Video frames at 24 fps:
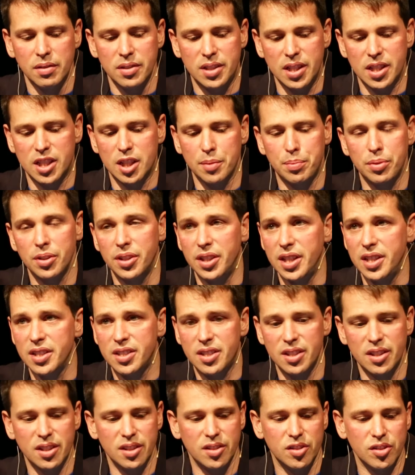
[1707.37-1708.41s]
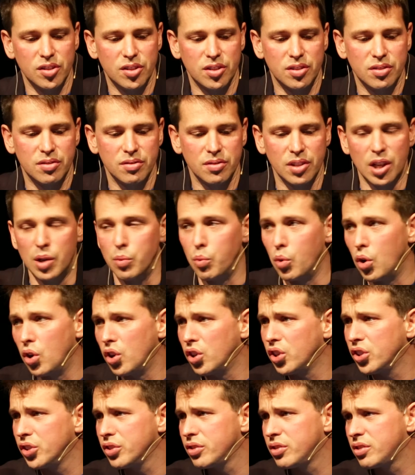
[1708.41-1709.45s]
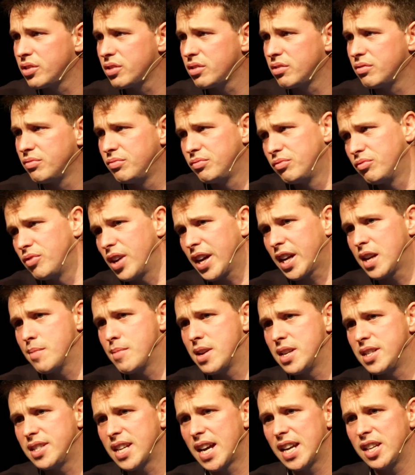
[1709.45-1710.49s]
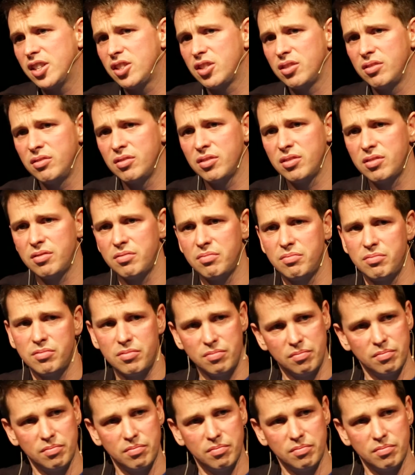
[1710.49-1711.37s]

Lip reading: discipline incidents, awards, recommendations,